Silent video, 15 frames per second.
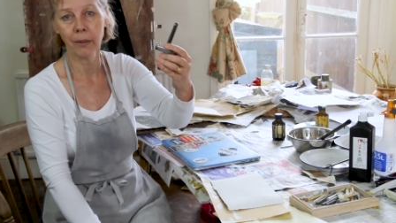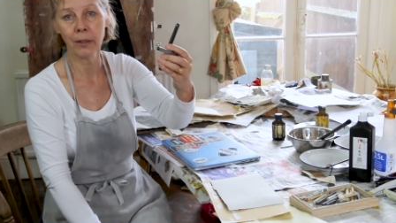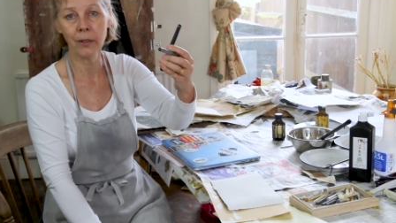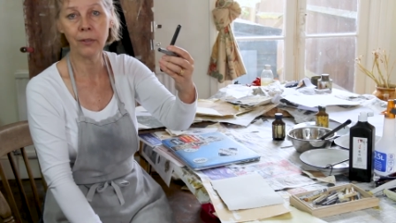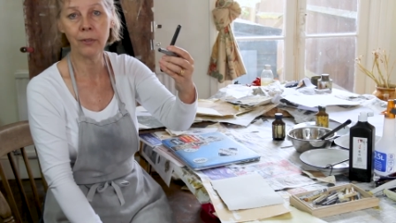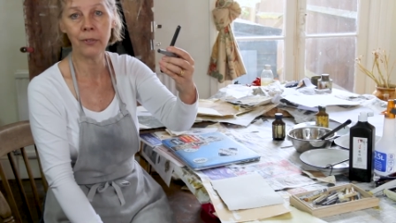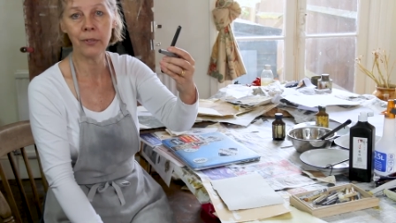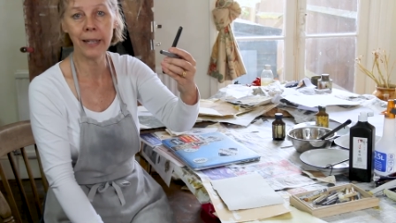
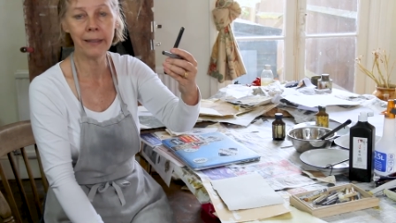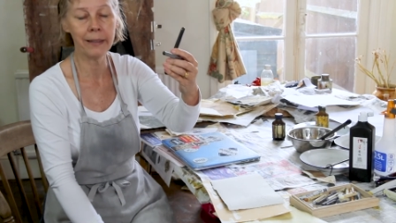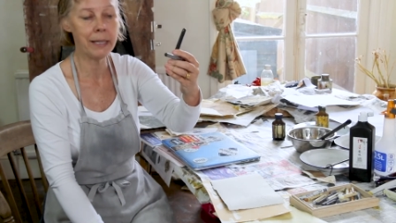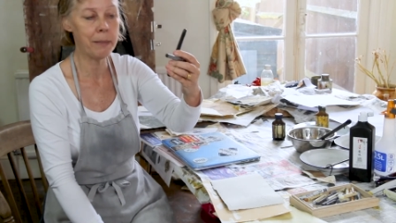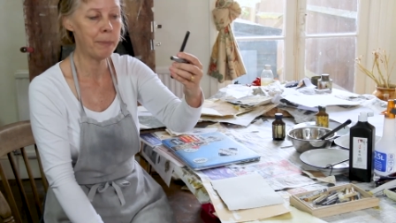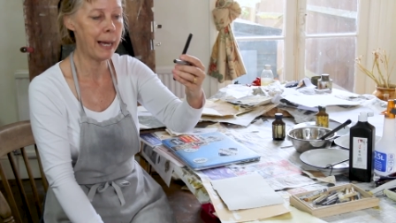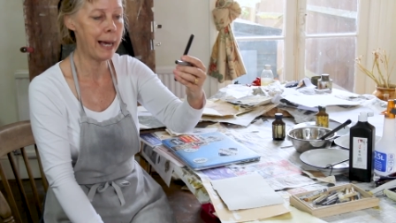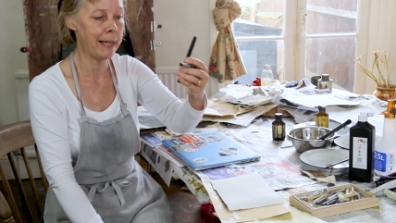good friendly
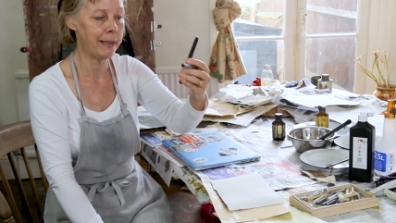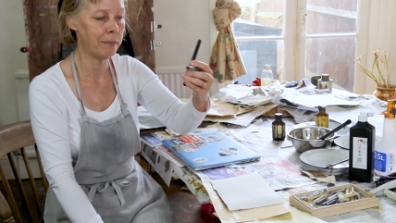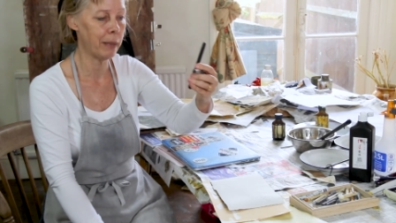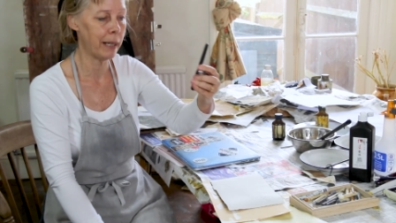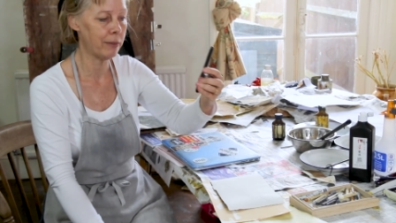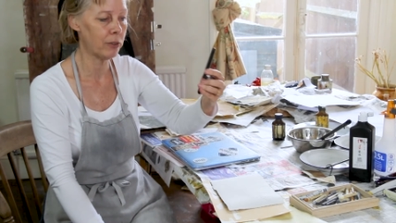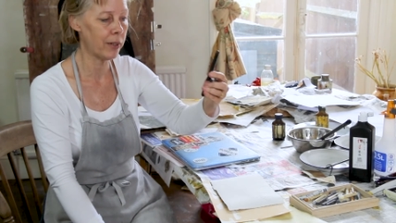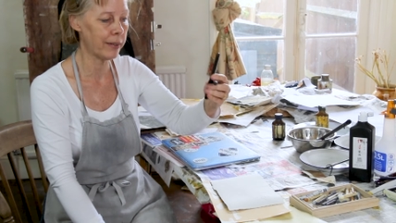pen,
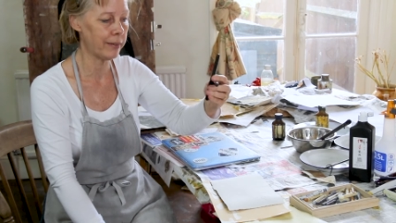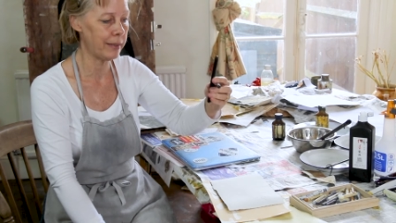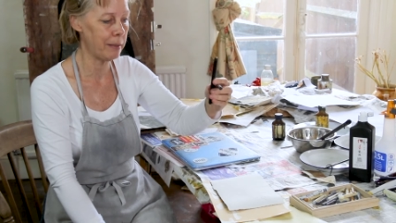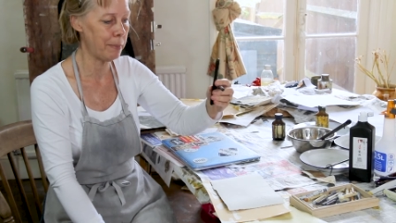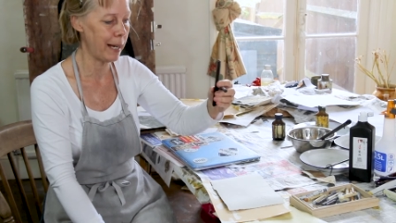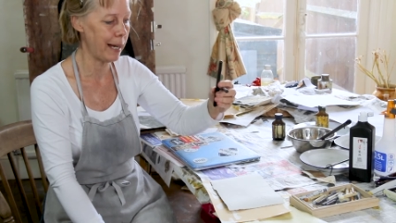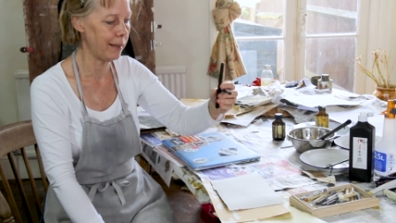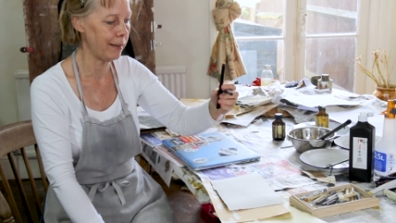my trusty
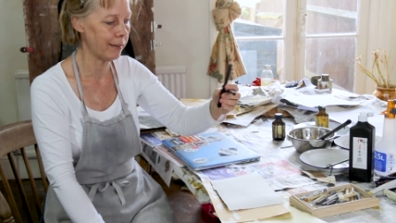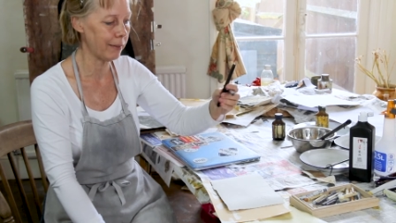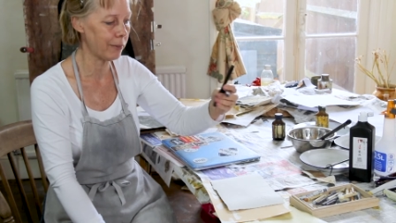pens.